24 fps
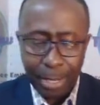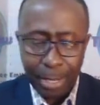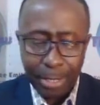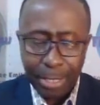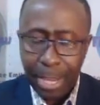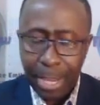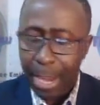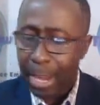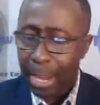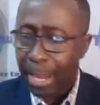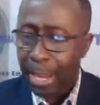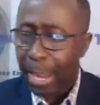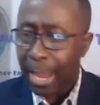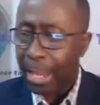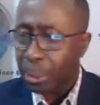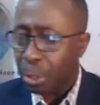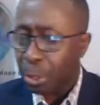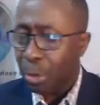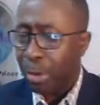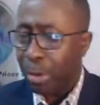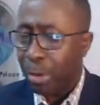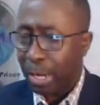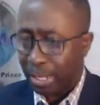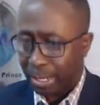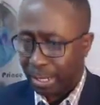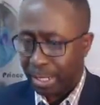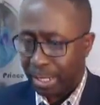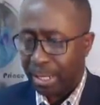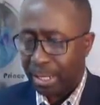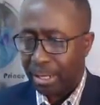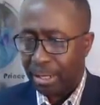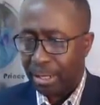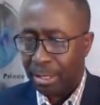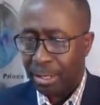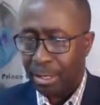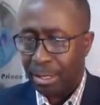The electorate
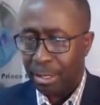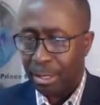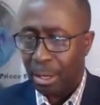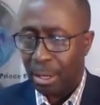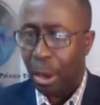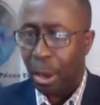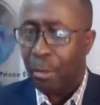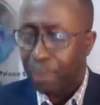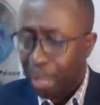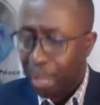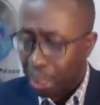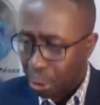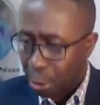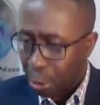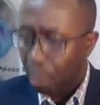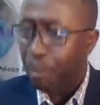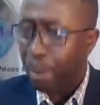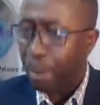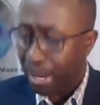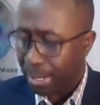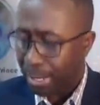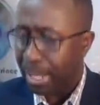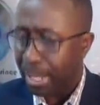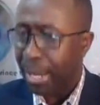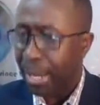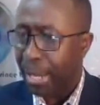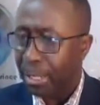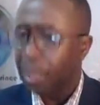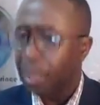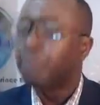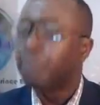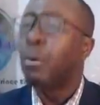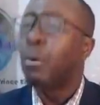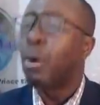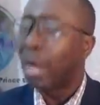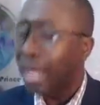of the new president
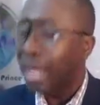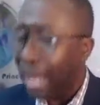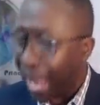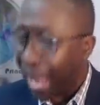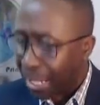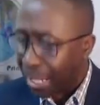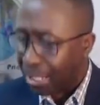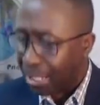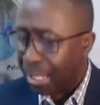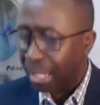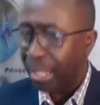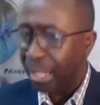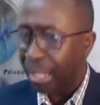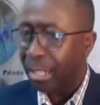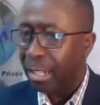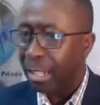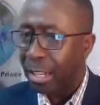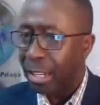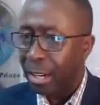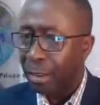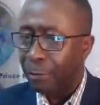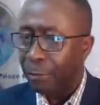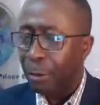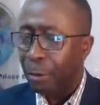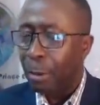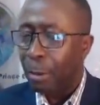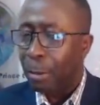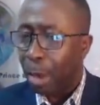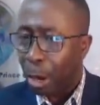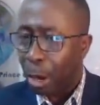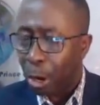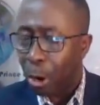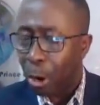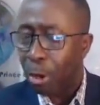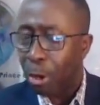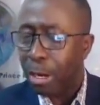spoke largely from
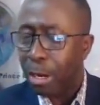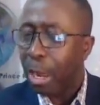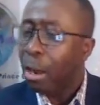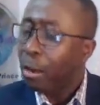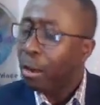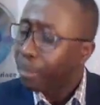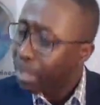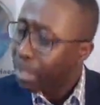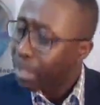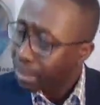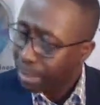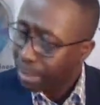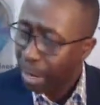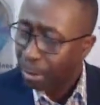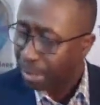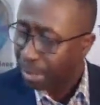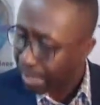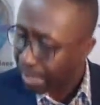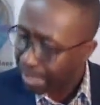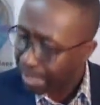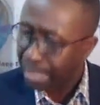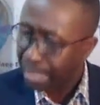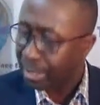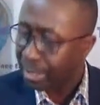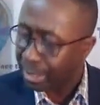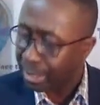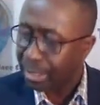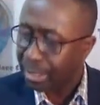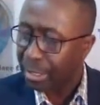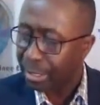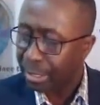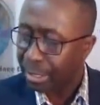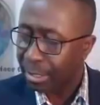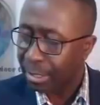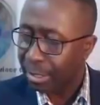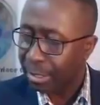a corner of the
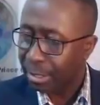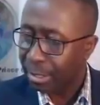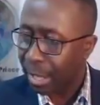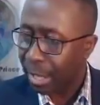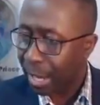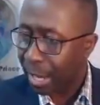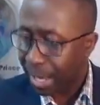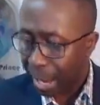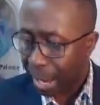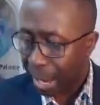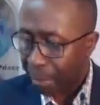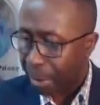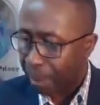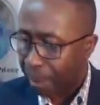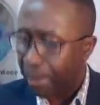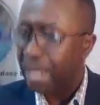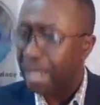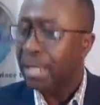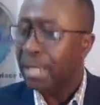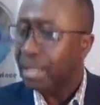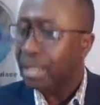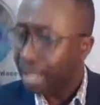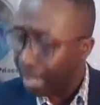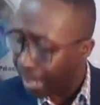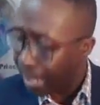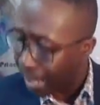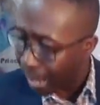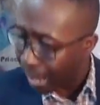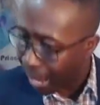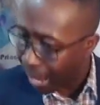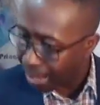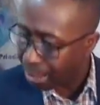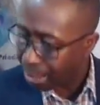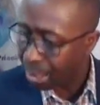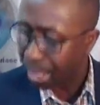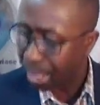southeast, and I repeat,
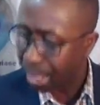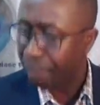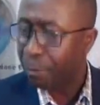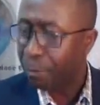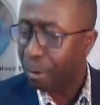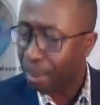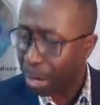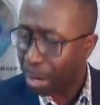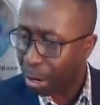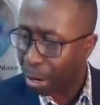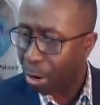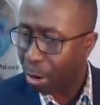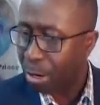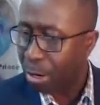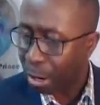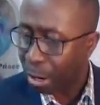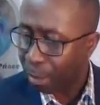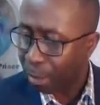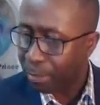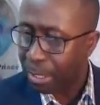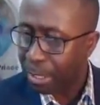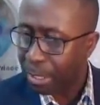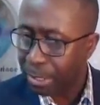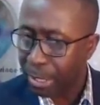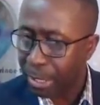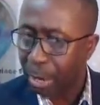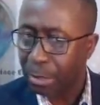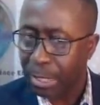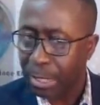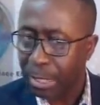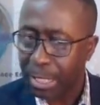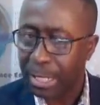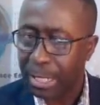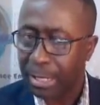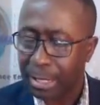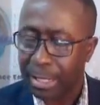largely from a corner of the
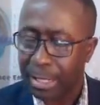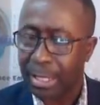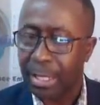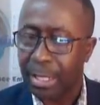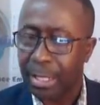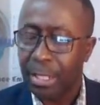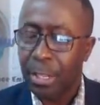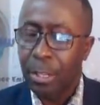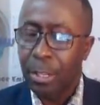southeast.